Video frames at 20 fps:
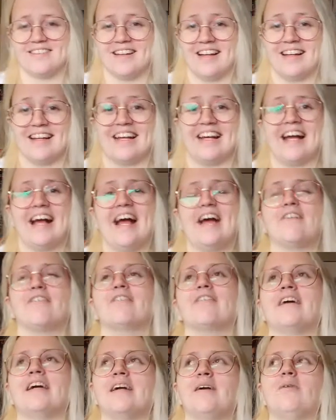Like,
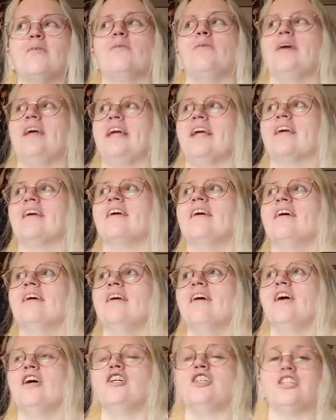every week,
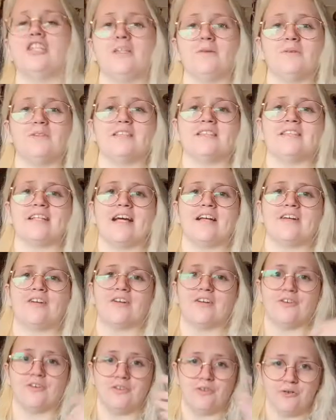she would send
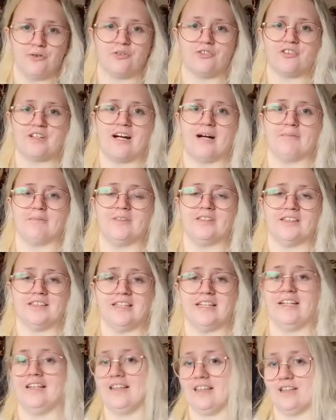a new chapter
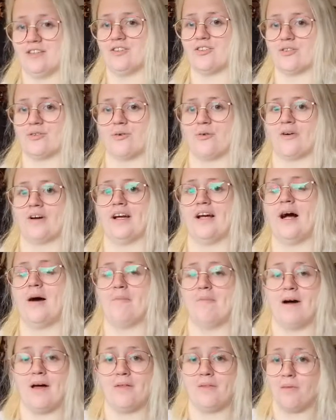in this story
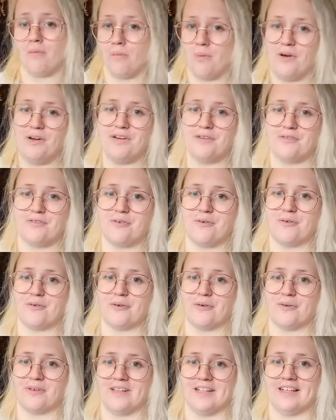about the wonderful
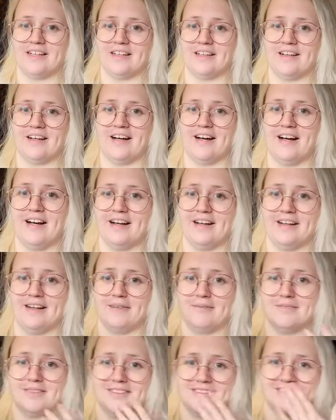Cordelia, and
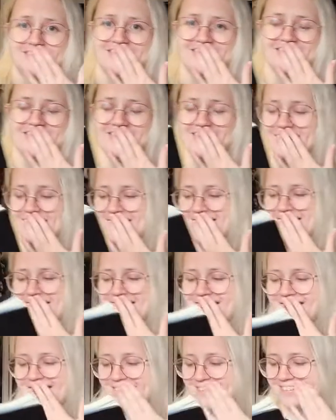I'm just like,
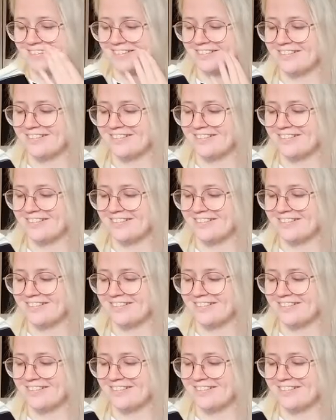oh,